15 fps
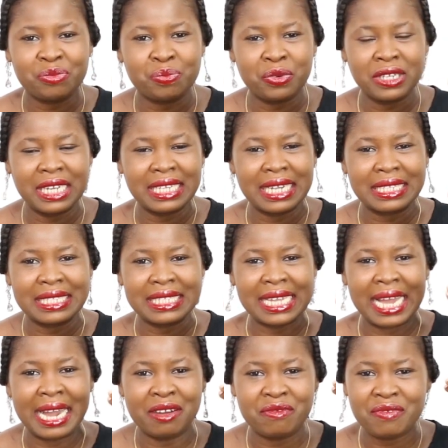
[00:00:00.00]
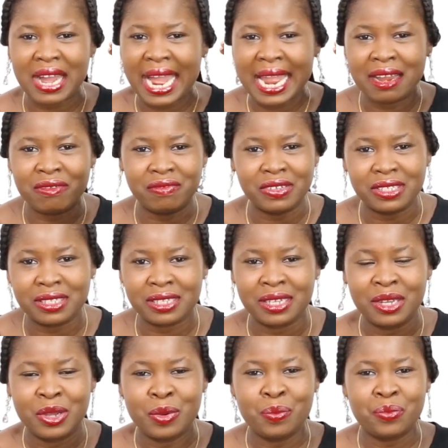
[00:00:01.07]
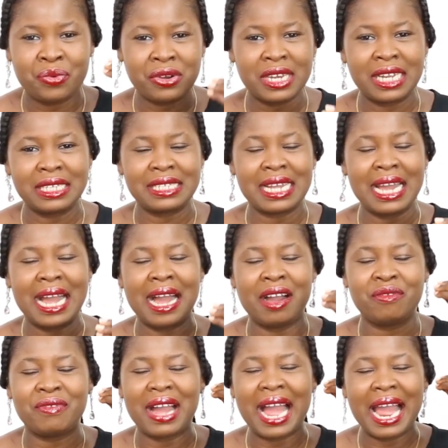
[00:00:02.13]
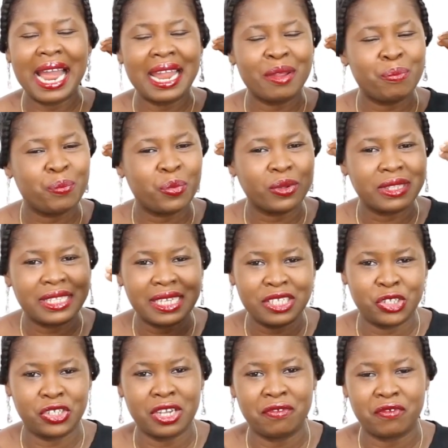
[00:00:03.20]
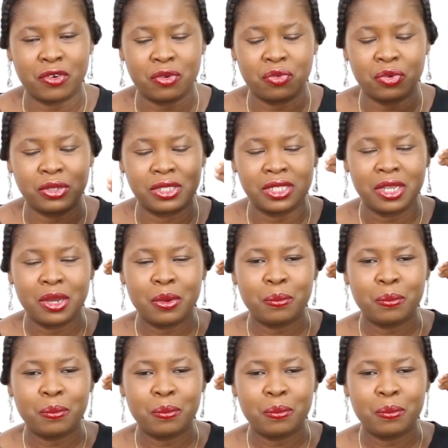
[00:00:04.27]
projects that have high risk, projects that have high potential for growth,